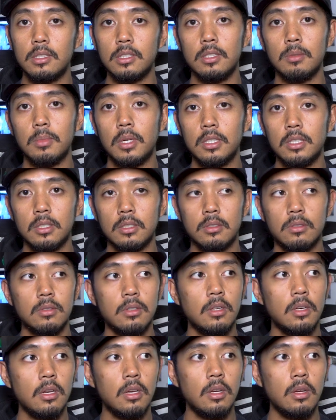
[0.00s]
team and just
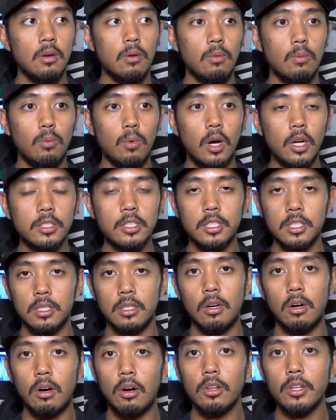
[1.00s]
watching
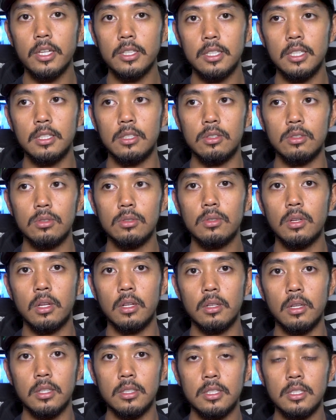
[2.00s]
all that they do
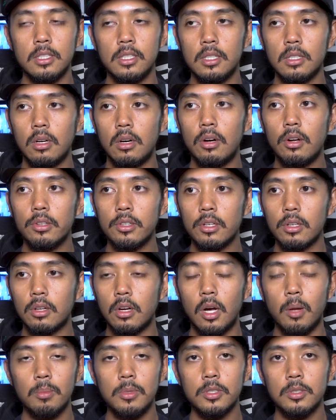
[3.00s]
and seeing all the
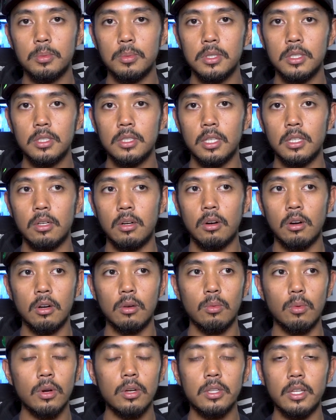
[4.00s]
accomplishments and the hard
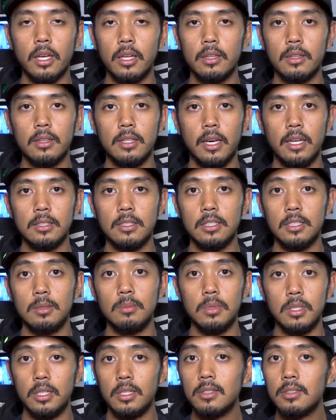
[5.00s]
work that
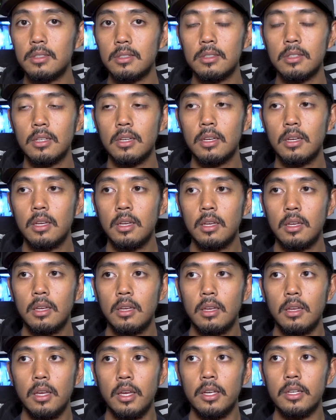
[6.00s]
team does
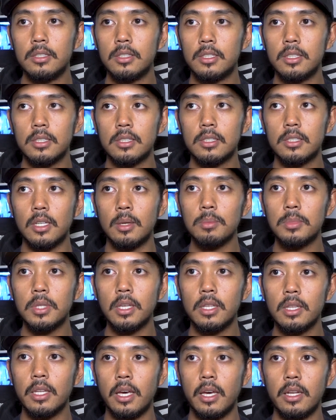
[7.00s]
is just
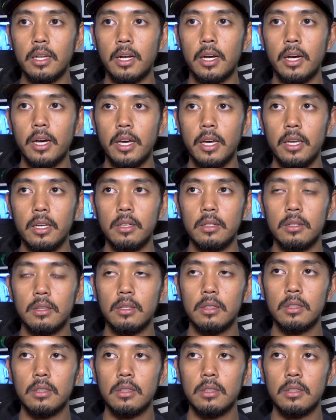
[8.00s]
something that I